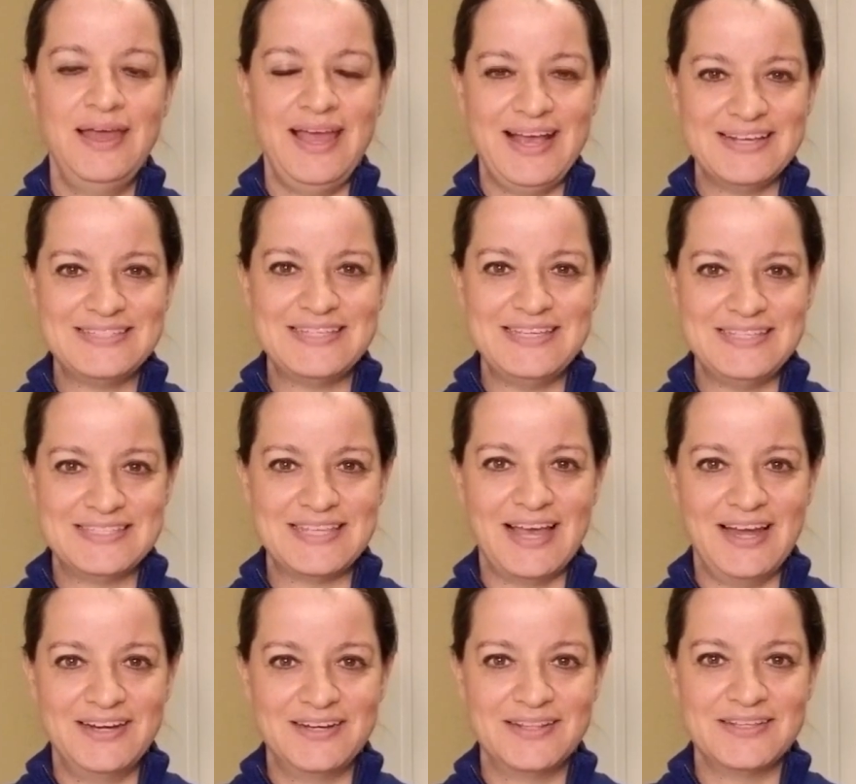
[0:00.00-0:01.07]
As he
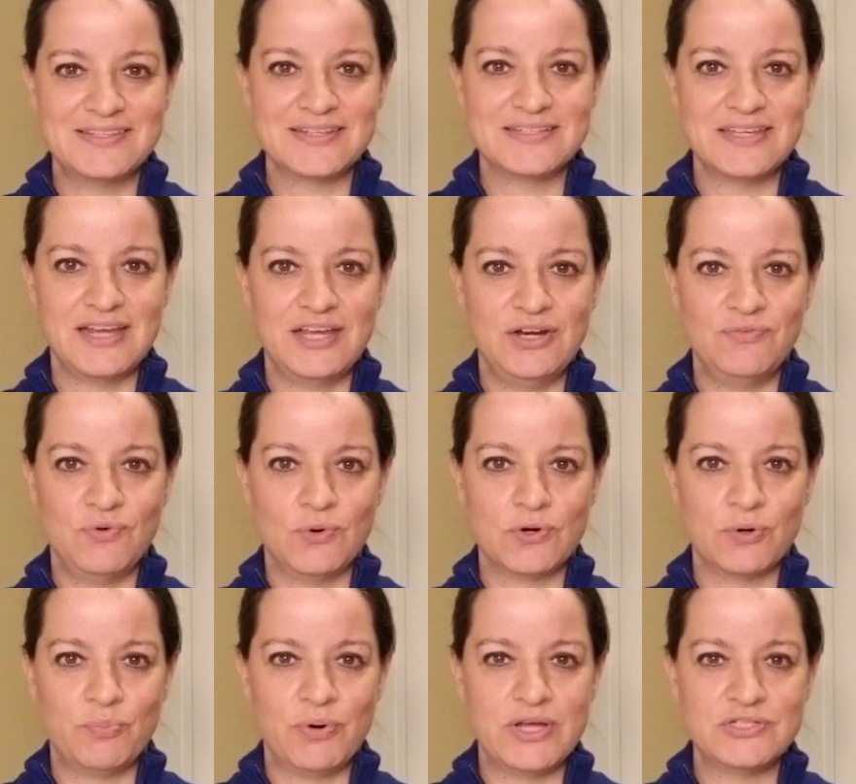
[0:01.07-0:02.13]
signed this executive
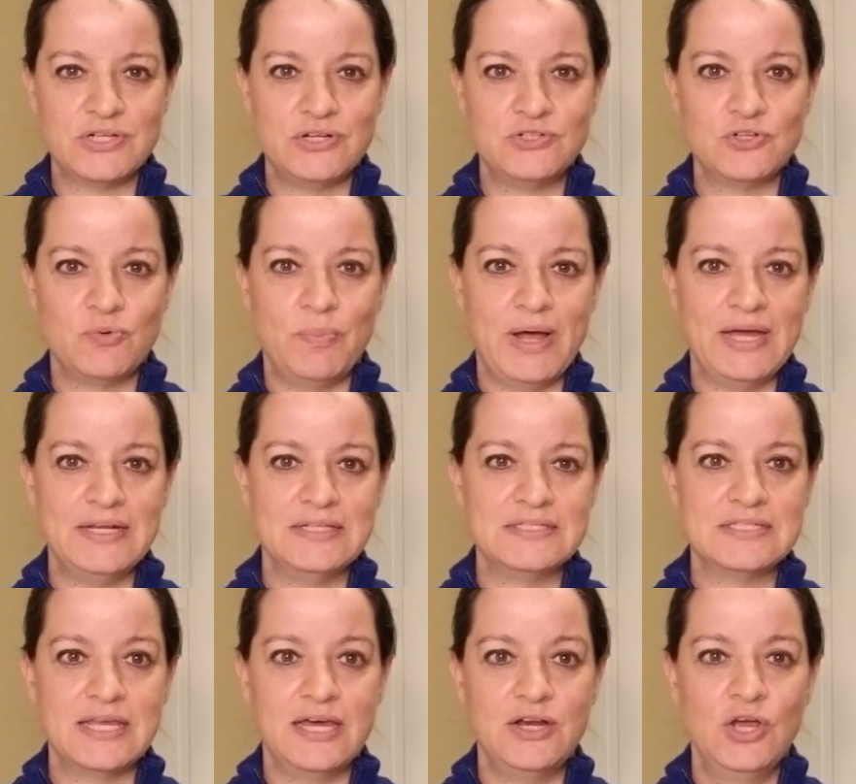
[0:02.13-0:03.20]
order, President Joe Biden
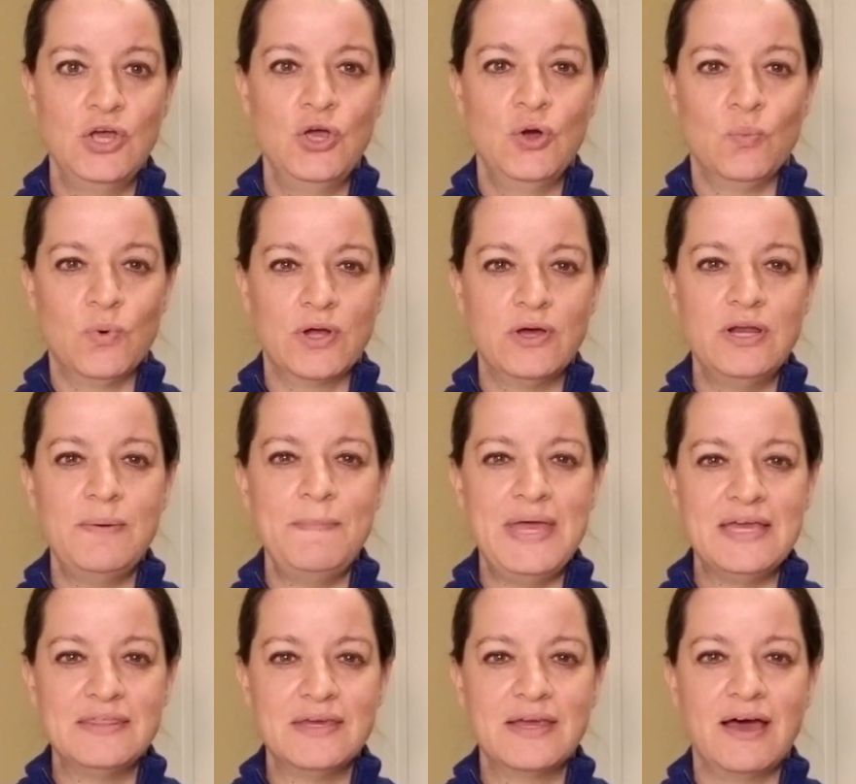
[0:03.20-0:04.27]
said, We're going to
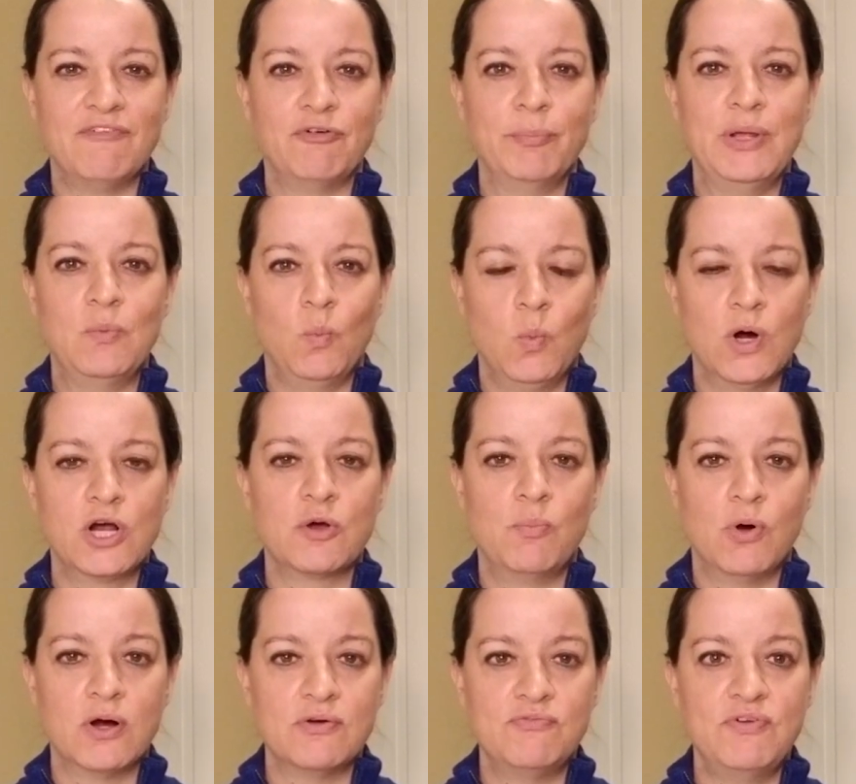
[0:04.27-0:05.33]
make the government work
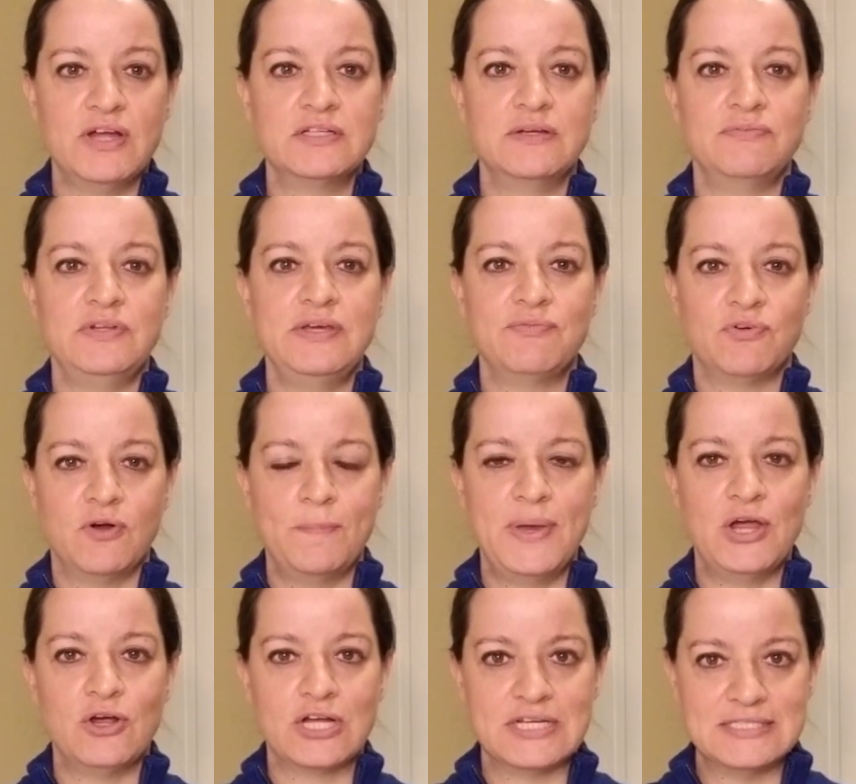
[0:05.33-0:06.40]
more effectively for
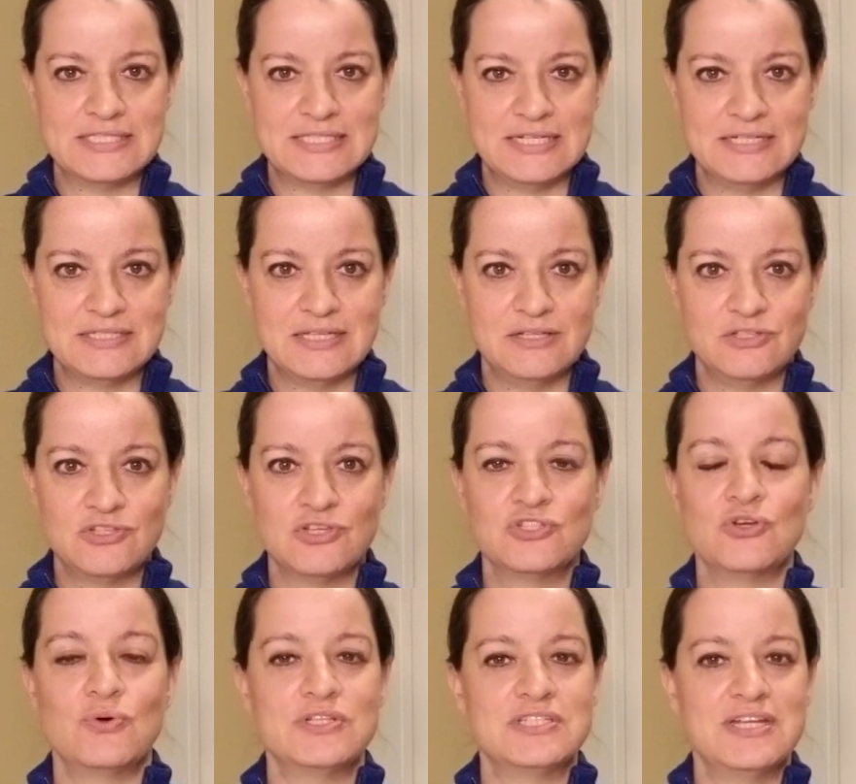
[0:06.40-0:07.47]
American citizens,
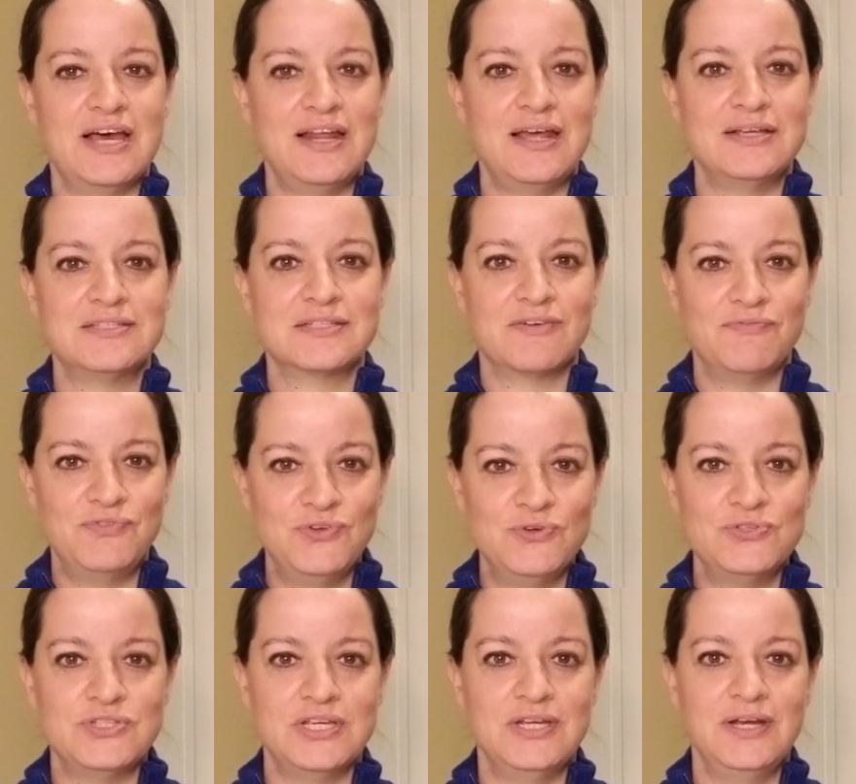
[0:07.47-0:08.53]
so it's not as
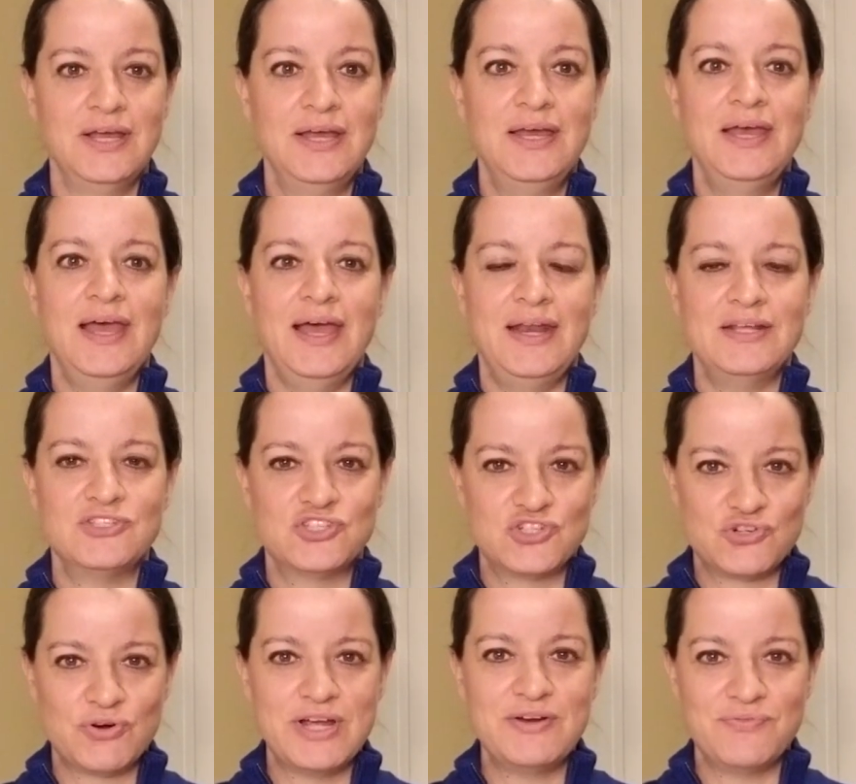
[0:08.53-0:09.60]
confusing and it's
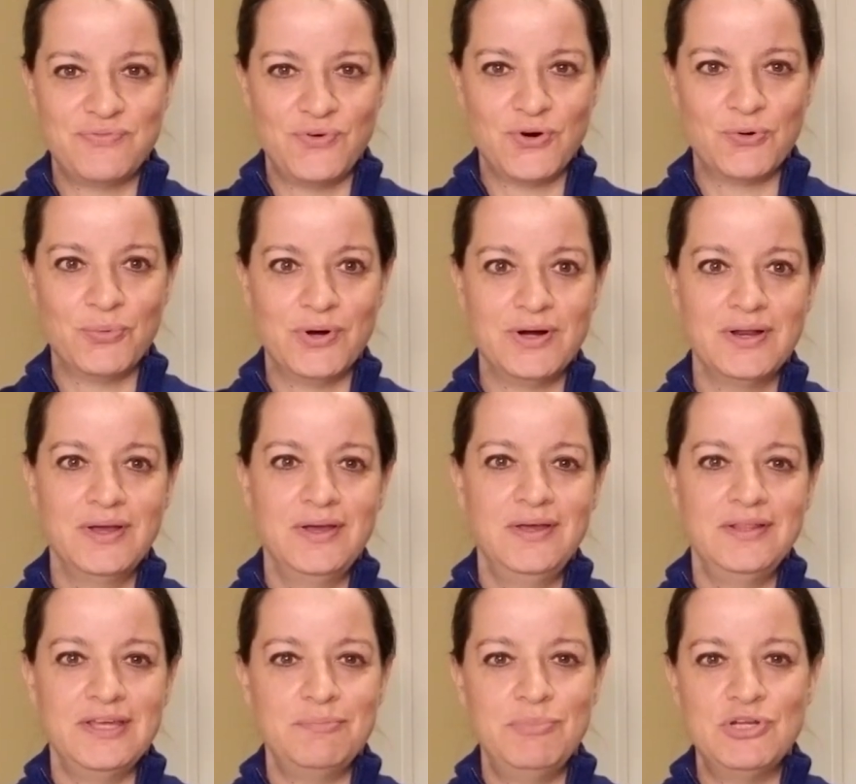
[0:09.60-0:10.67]
straightforward.
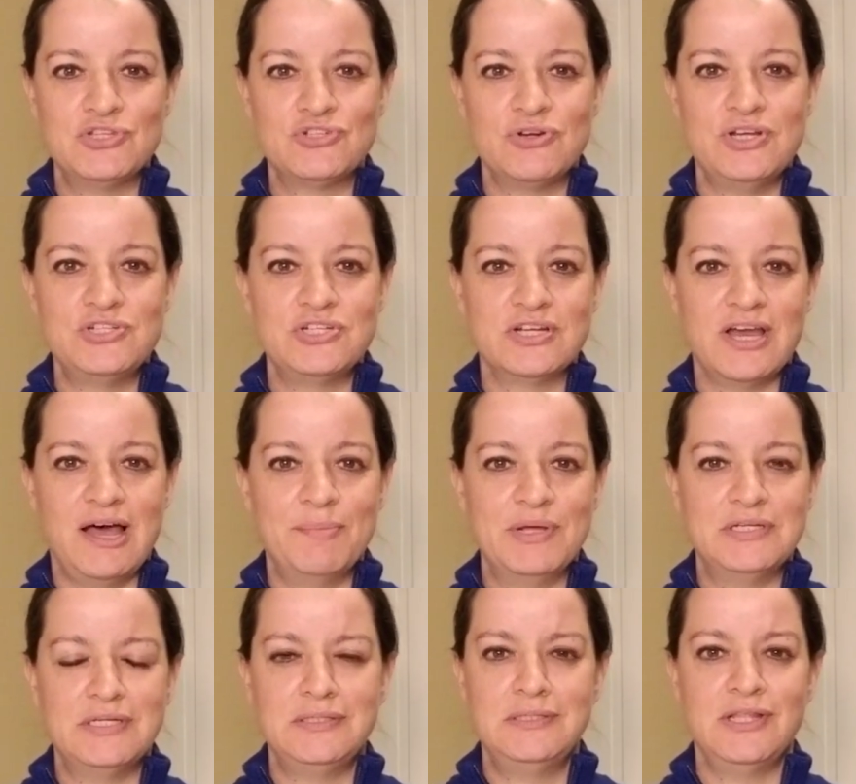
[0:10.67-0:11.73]
The administration
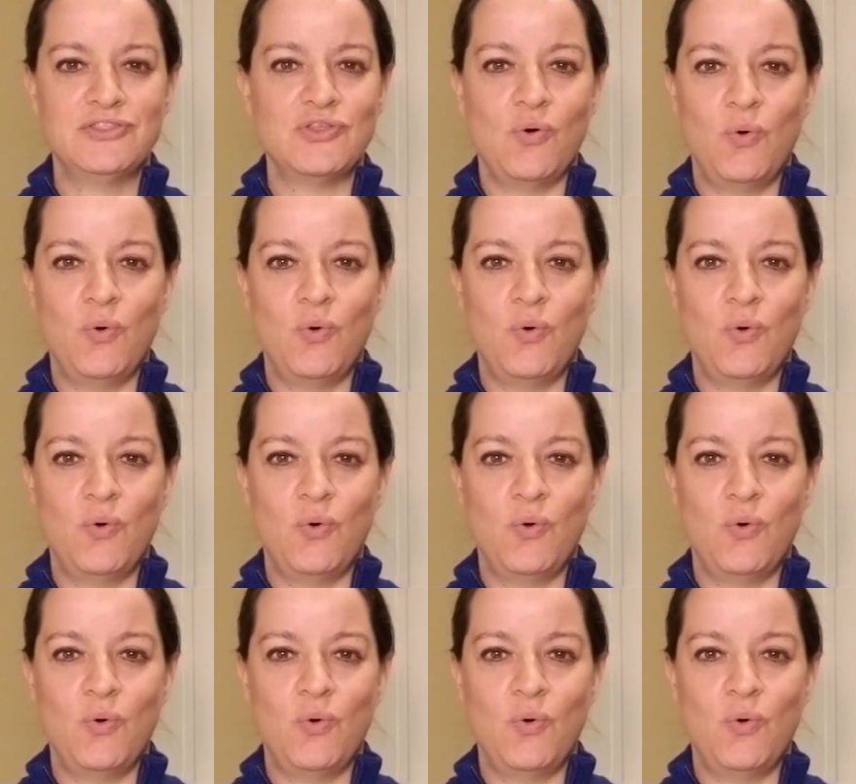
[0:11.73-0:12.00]
commented that the